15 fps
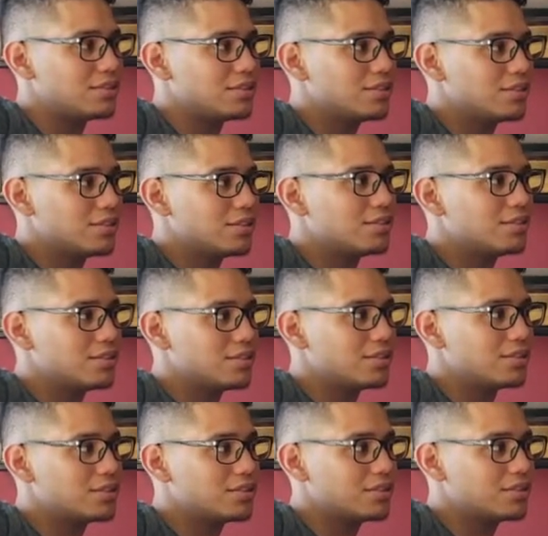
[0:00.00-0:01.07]

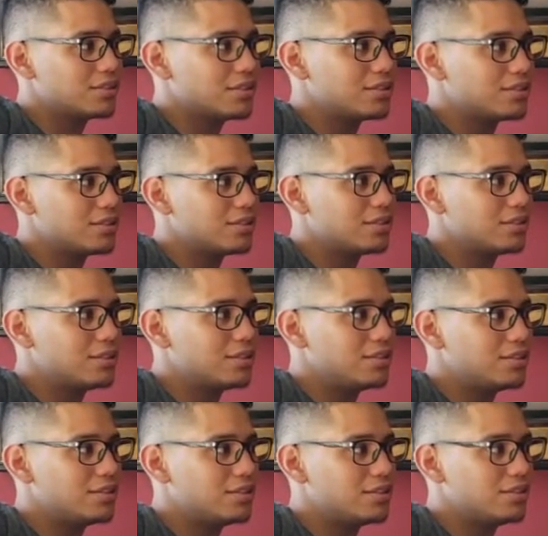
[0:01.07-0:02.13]

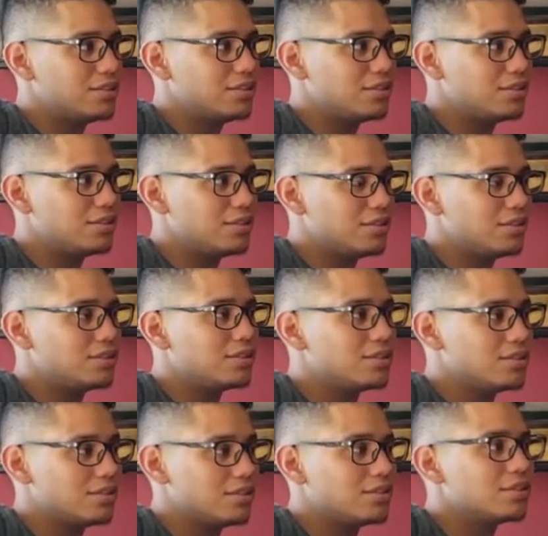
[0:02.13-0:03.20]

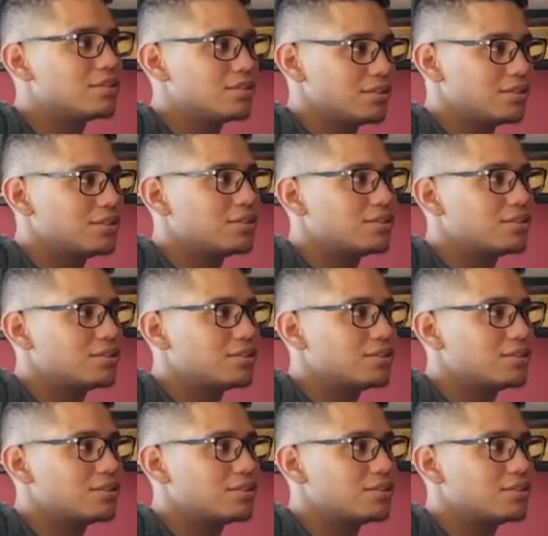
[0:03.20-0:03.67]
This person isn't speaking.